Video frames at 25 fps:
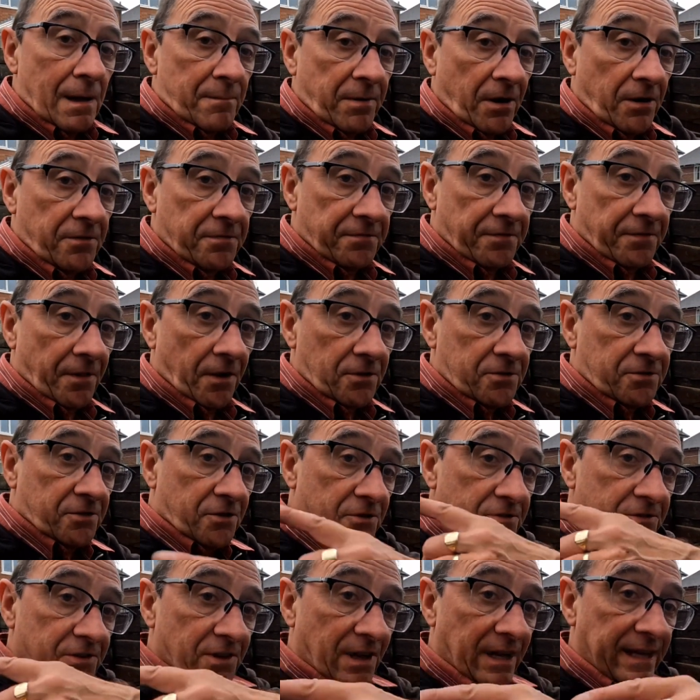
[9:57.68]
Both log
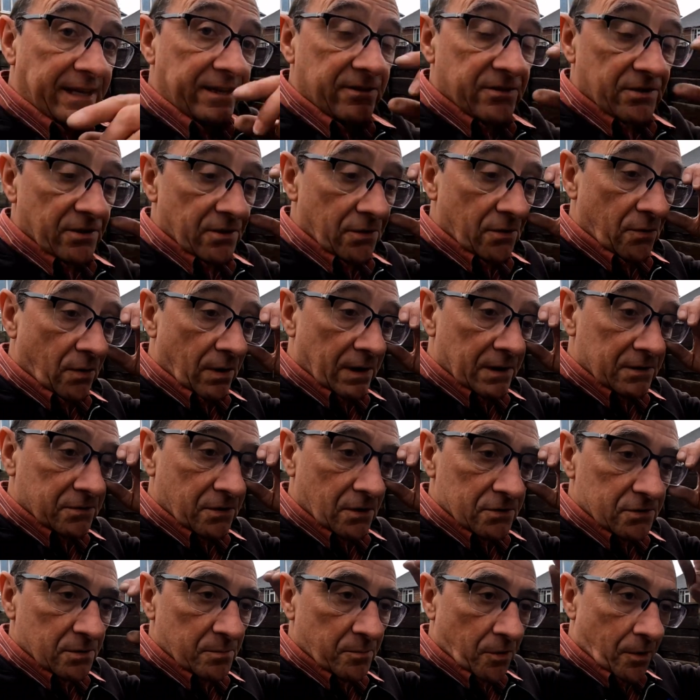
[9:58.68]
stores, the lean-to has
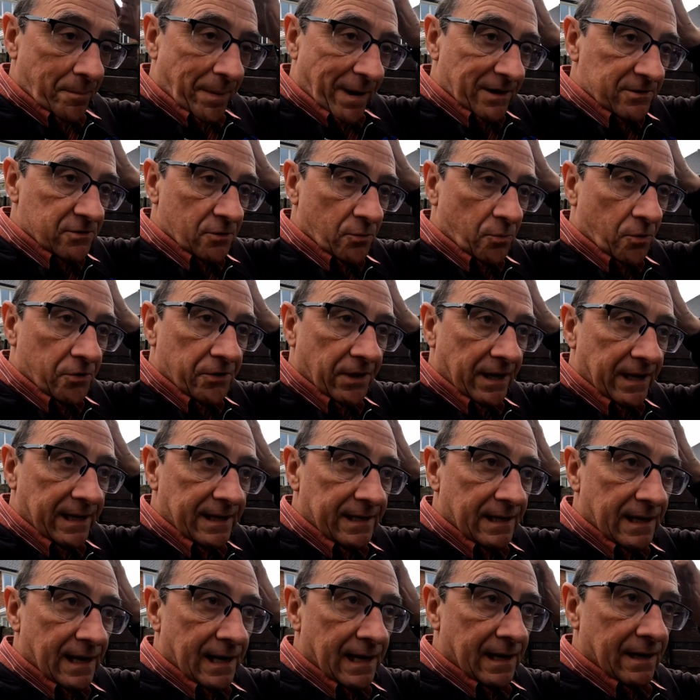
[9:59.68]
got some more bags of wood
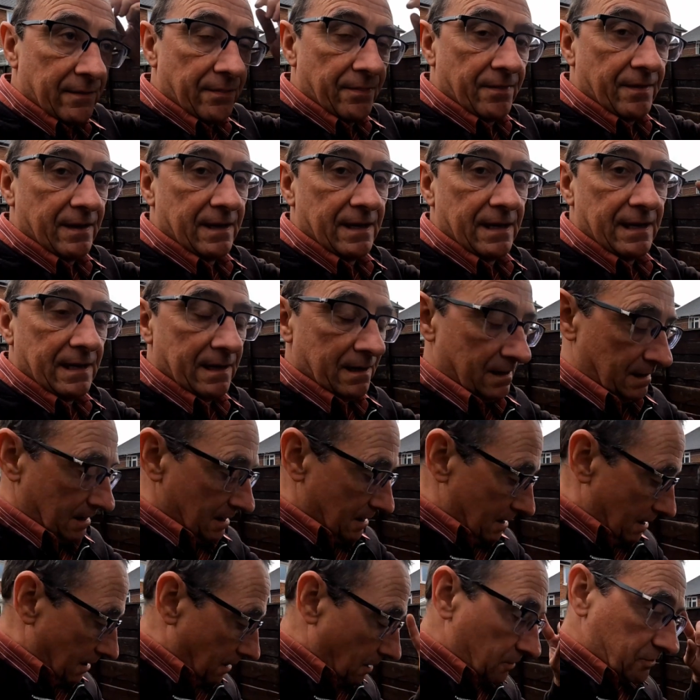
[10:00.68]
in, and the
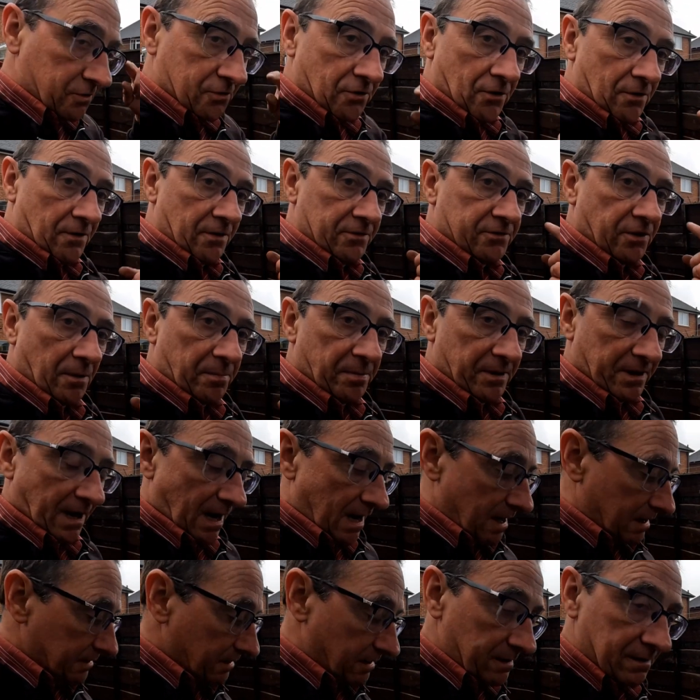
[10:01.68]
log store at the top of the
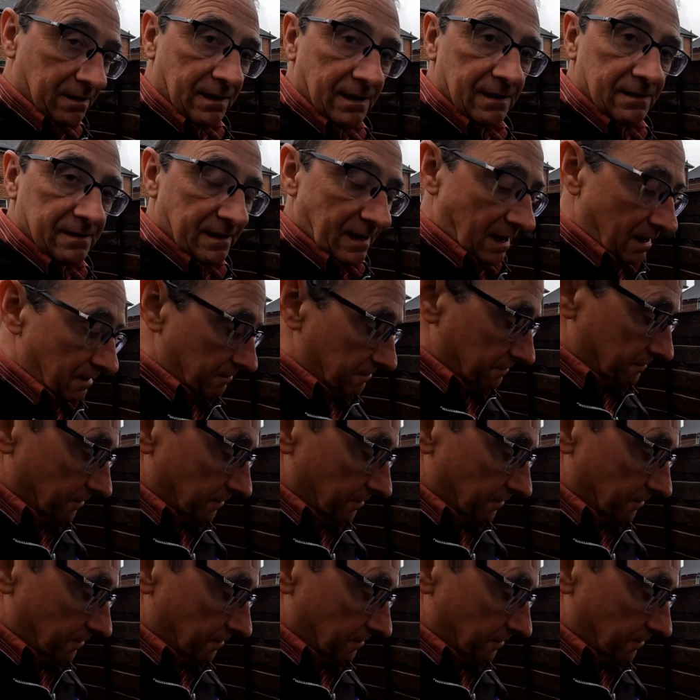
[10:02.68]
garden is now